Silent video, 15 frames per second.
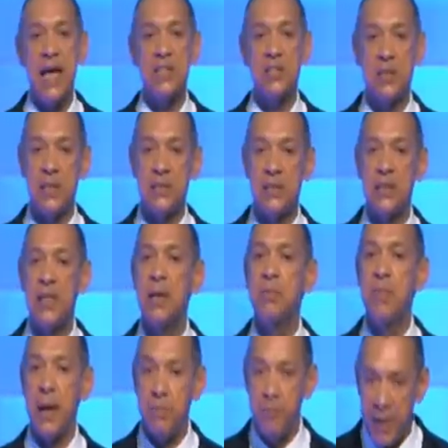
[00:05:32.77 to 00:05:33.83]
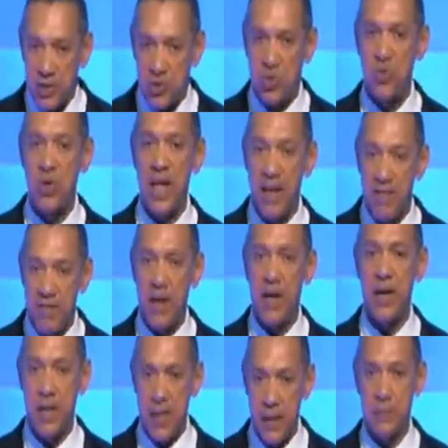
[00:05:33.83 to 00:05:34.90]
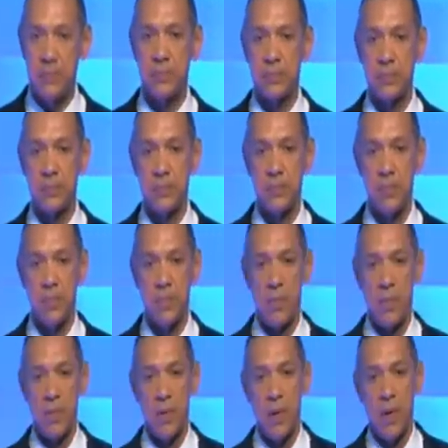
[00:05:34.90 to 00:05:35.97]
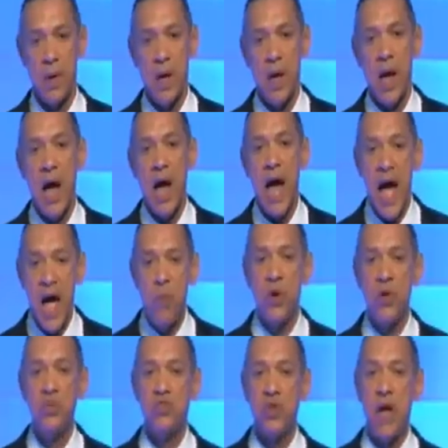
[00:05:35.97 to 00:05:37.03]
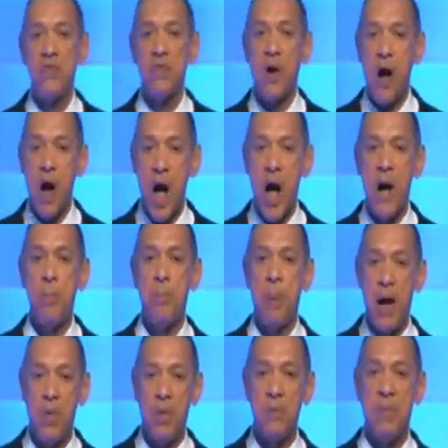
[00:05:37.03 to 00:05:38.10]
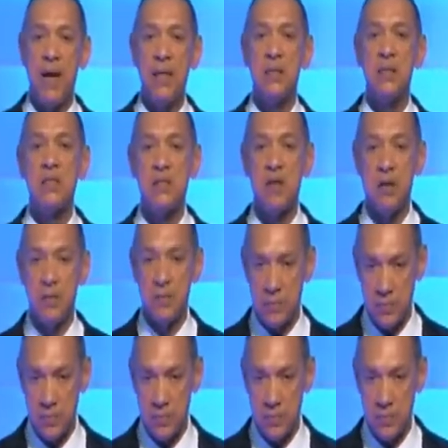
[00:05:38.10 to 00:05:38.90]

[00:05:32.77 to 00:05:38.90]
station and buy petrol ever again. I want to drive a car powered by the sun.